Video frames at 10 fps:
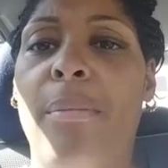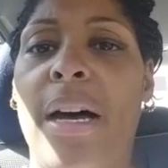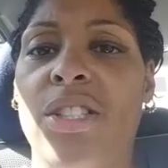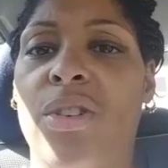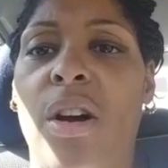
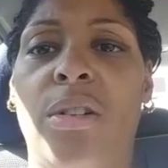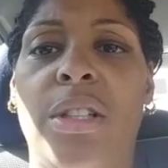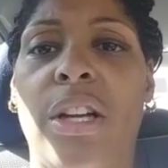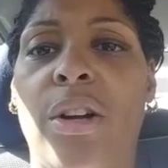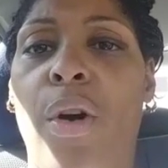my struggle
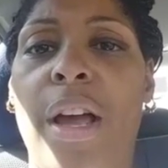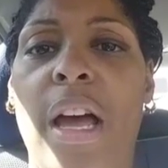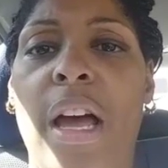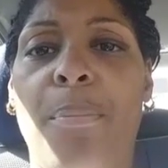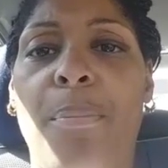and growing
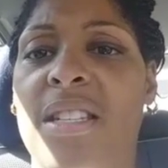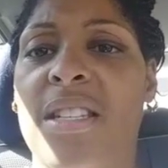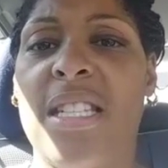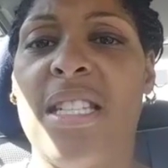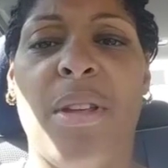up in the
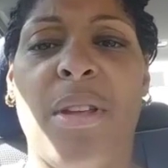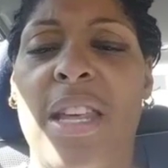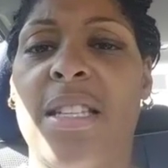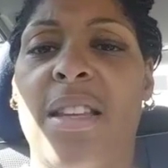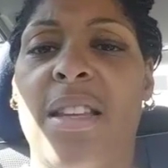system and
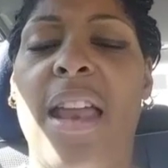things of